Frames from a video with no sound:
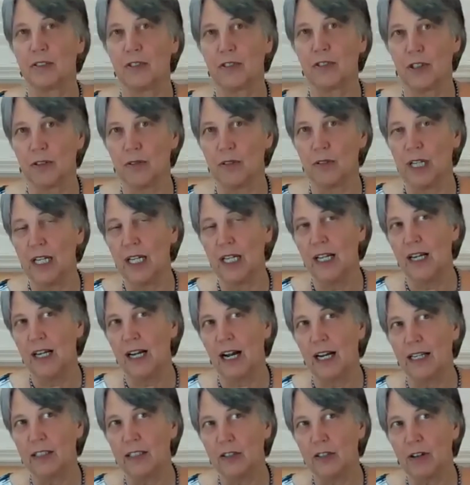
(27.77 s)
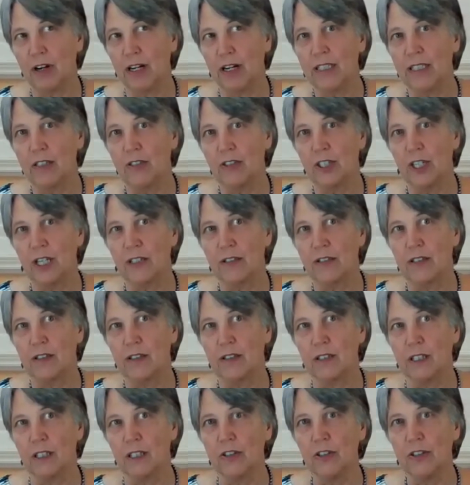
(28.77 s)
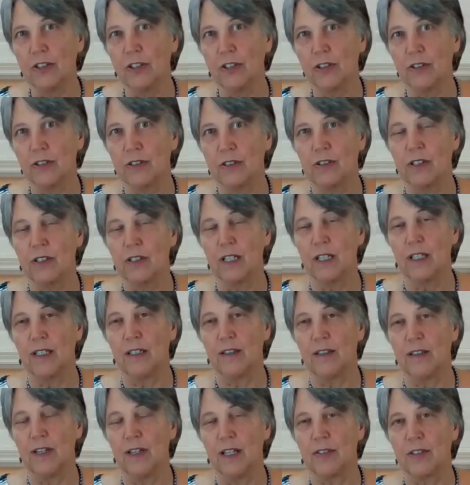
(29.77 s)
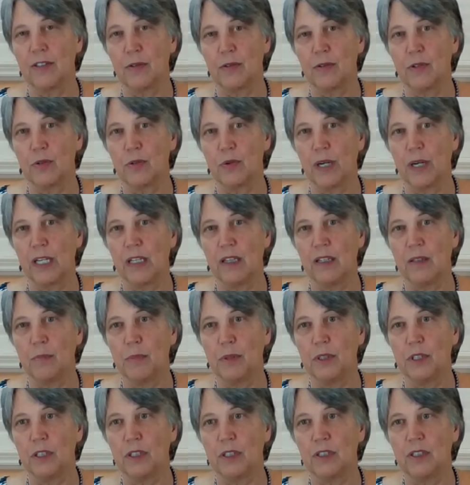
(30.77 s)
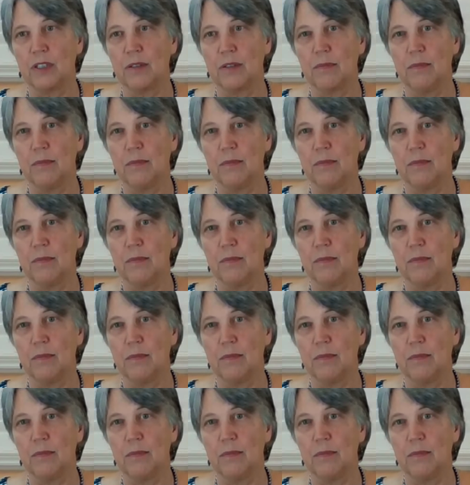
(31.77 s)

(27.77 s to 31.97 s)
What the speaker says: So I tried to check the literature as I was writing the book